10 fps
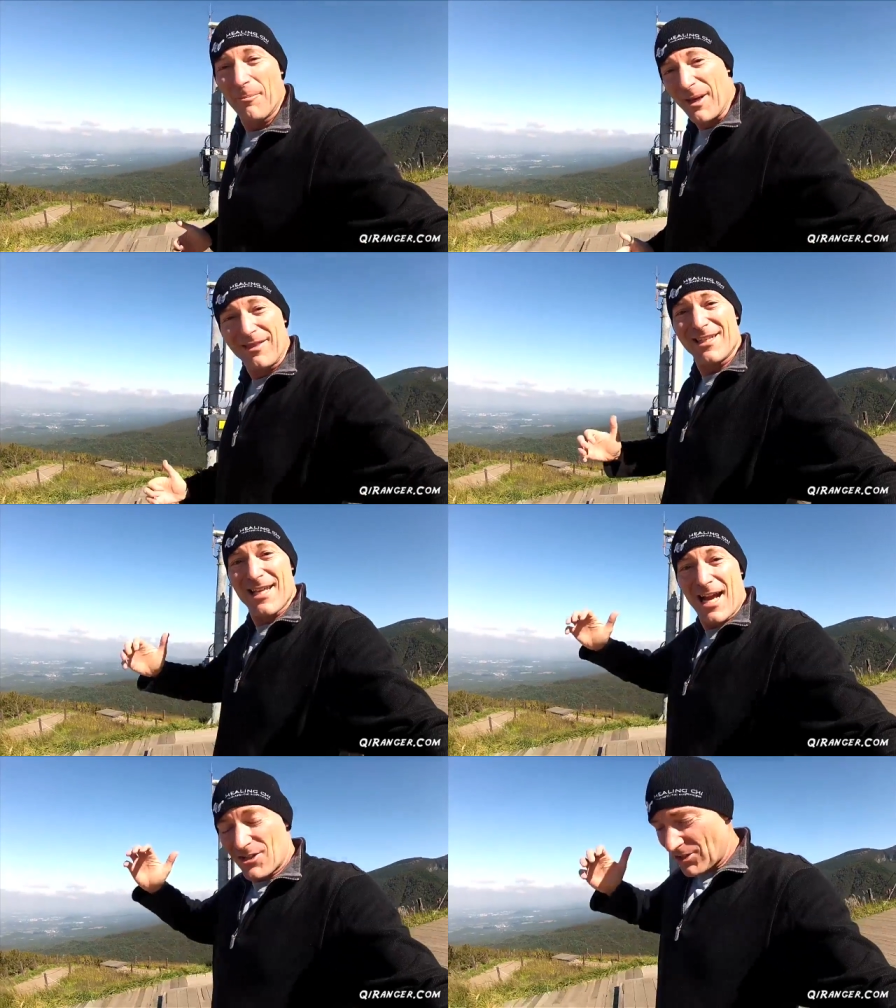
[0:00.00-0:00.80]
but
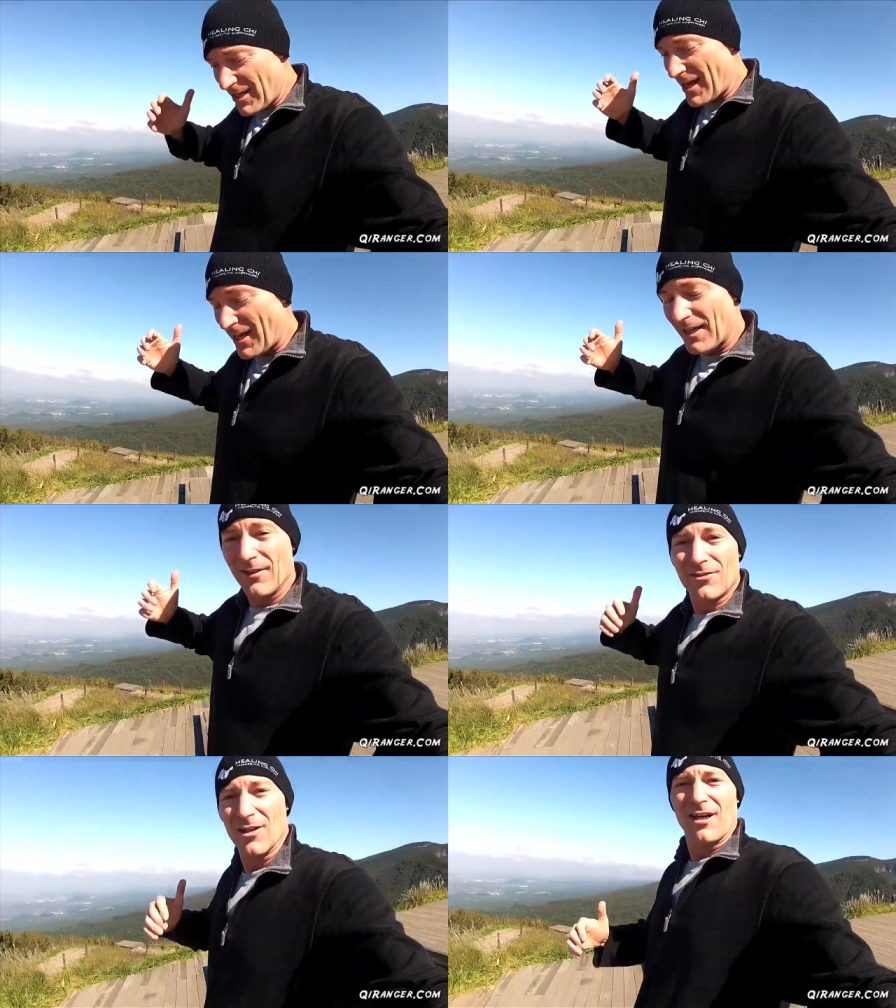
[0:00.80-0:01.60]
this actually
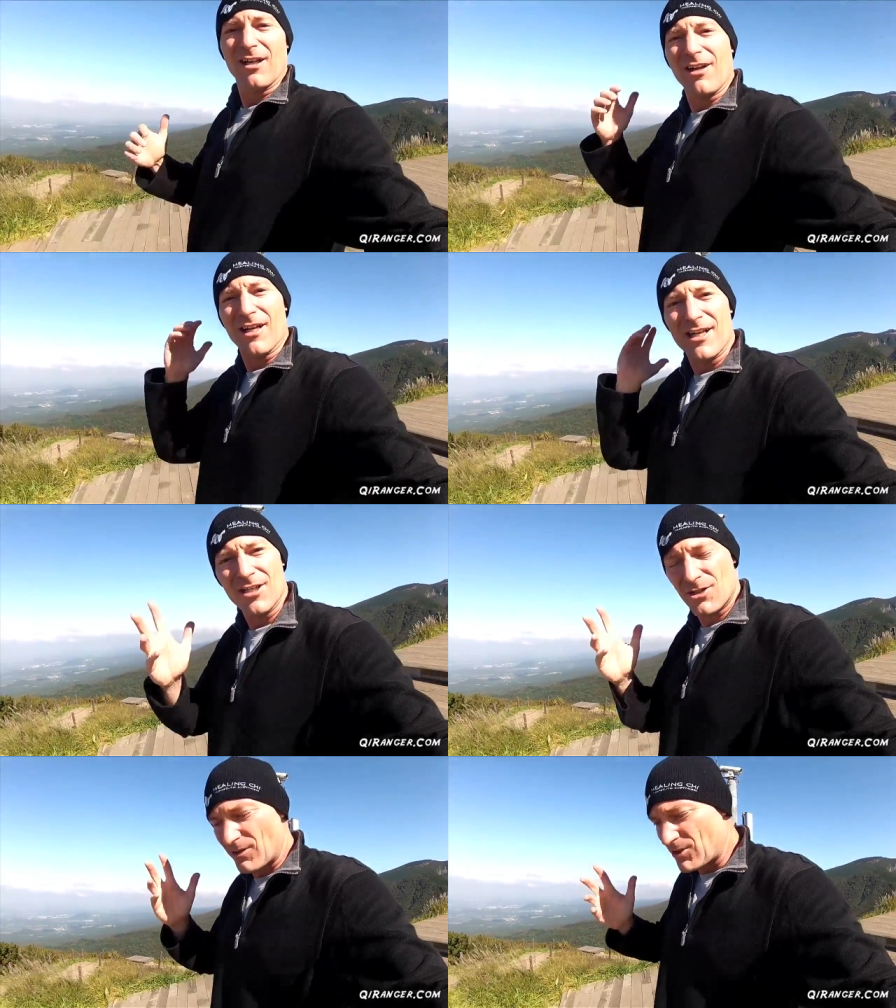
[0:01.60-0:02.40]
has a lot of
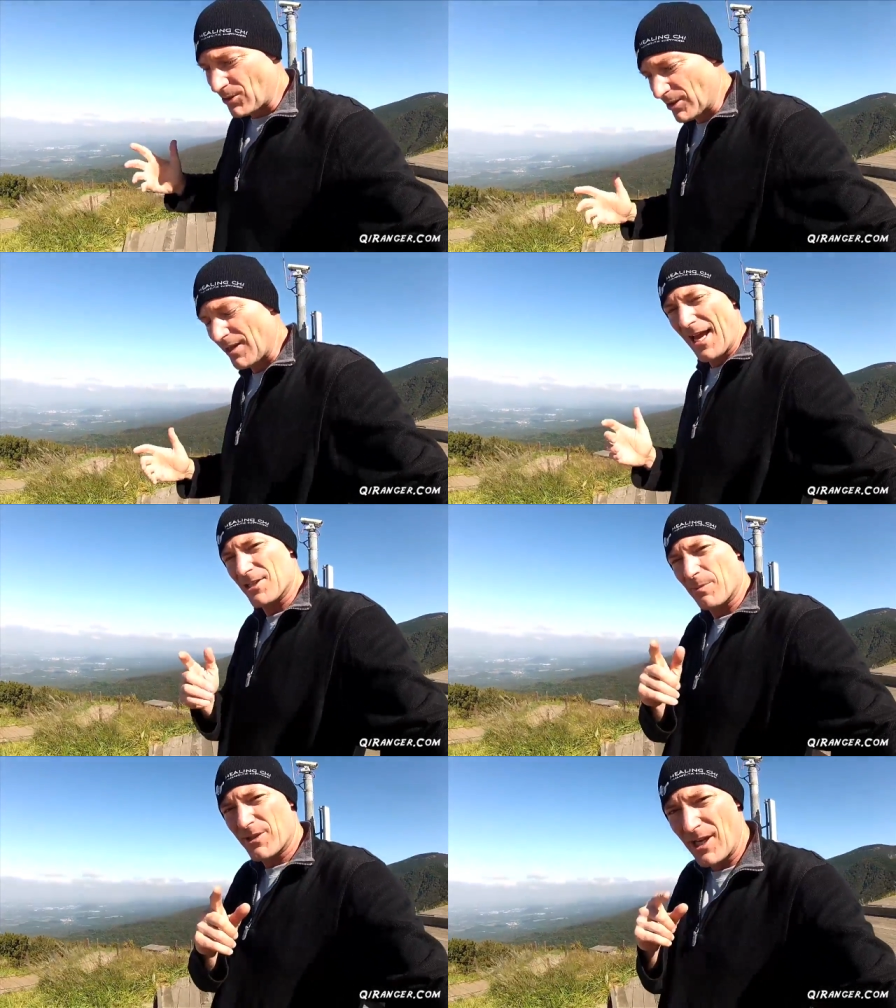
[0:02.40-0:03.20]
history to it
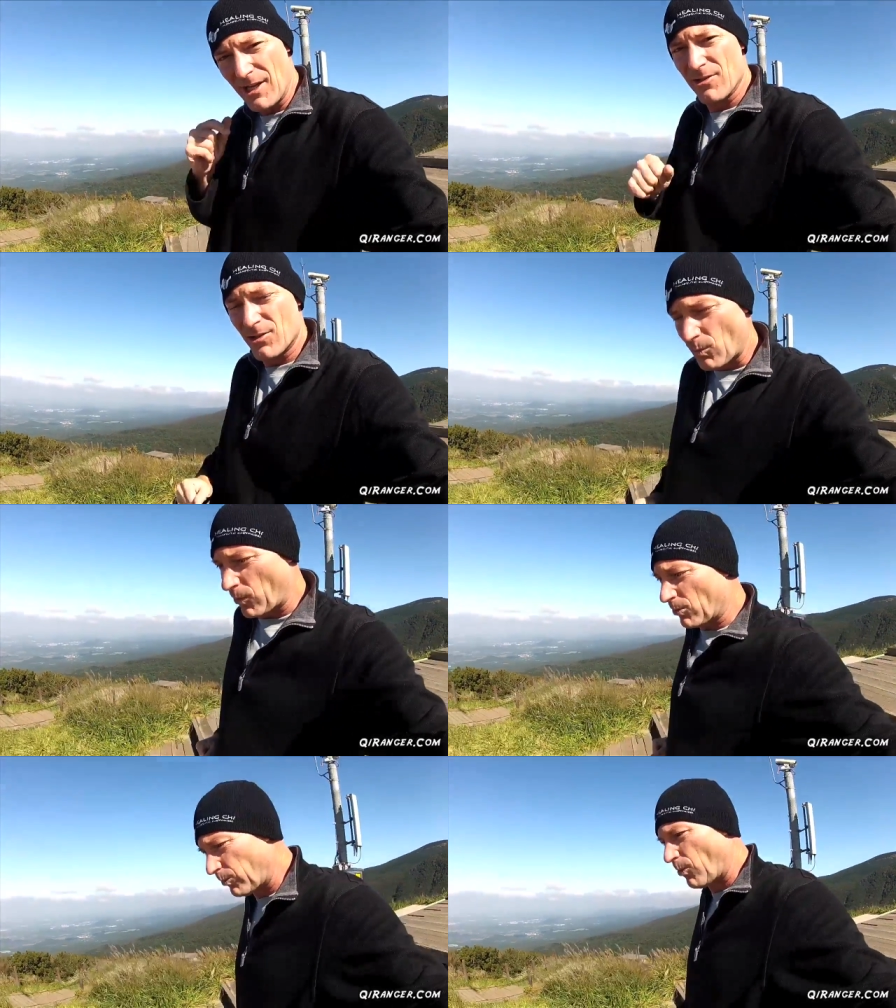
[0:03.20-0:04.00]
as it pertains to
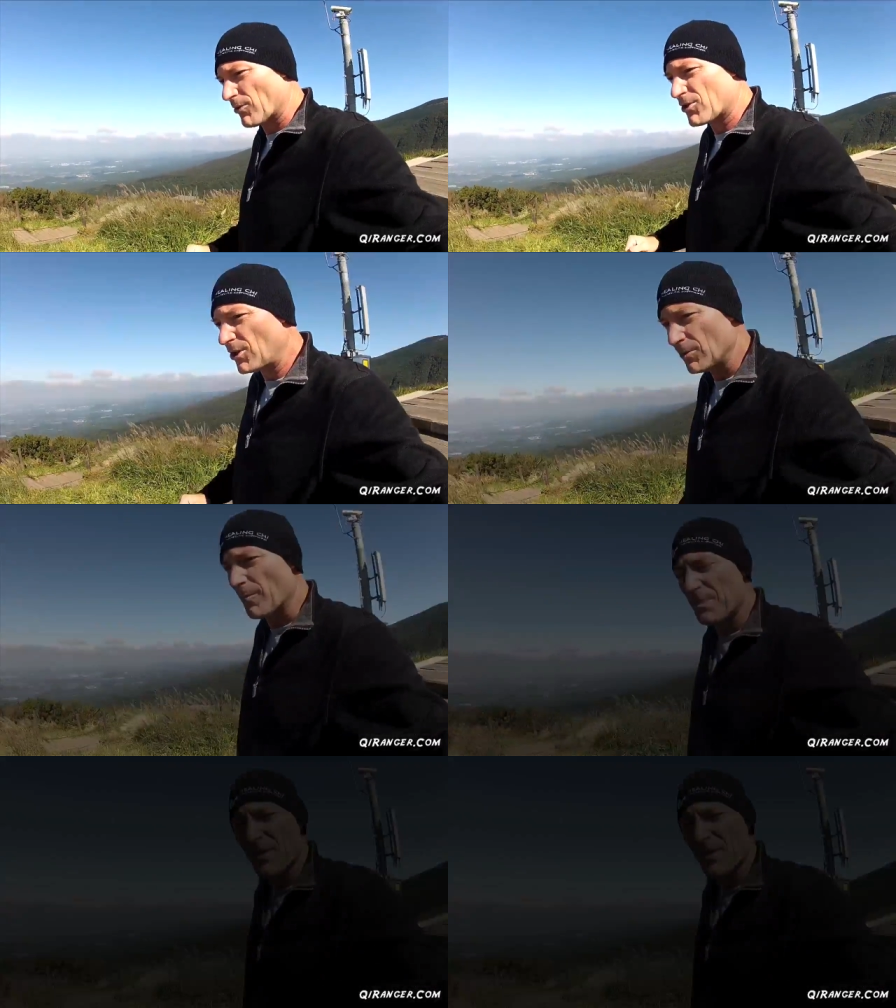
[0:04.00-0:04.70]
World War II.